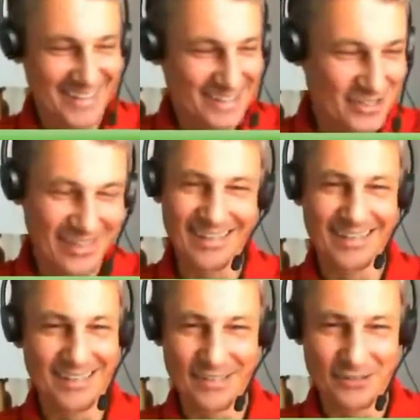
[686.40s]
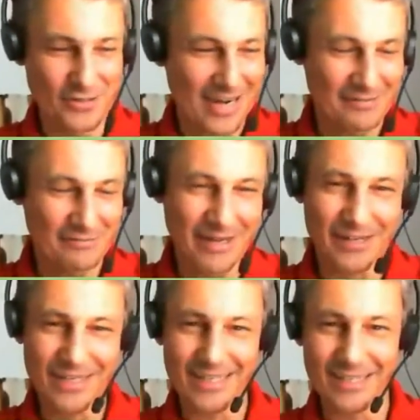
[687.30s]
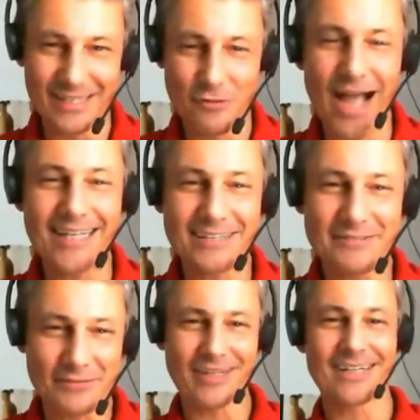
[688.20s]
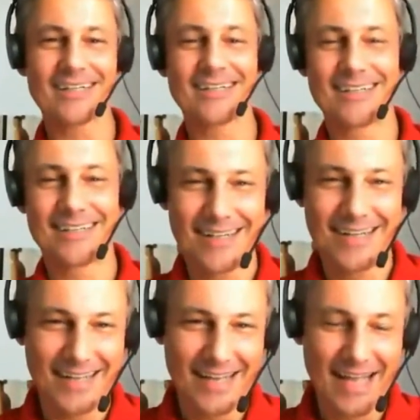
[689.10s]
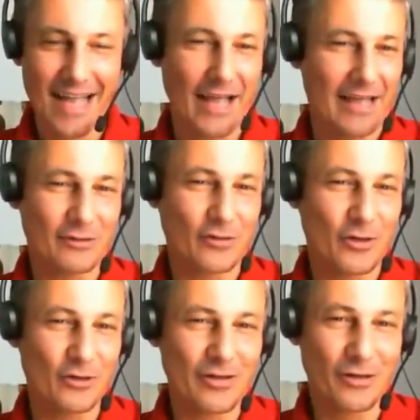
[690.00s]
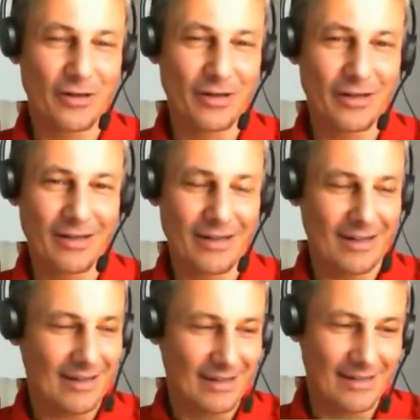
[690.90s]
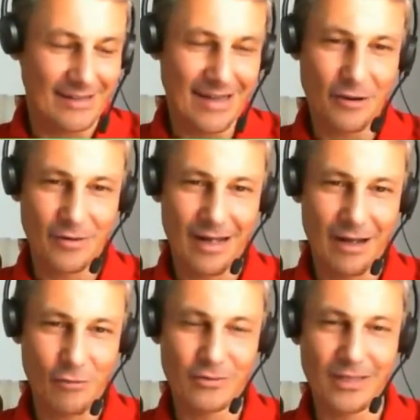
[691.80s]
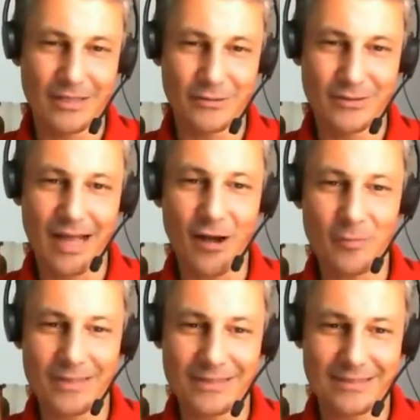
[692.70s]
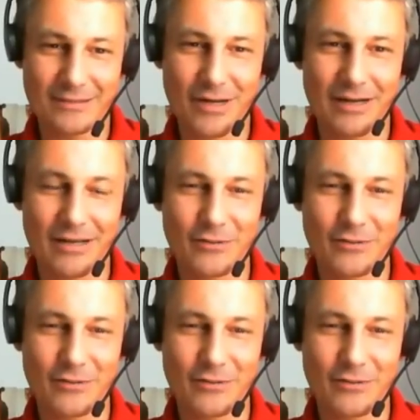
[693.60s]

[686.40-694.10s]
You are very wise for, I don't know how old are you now, but you are.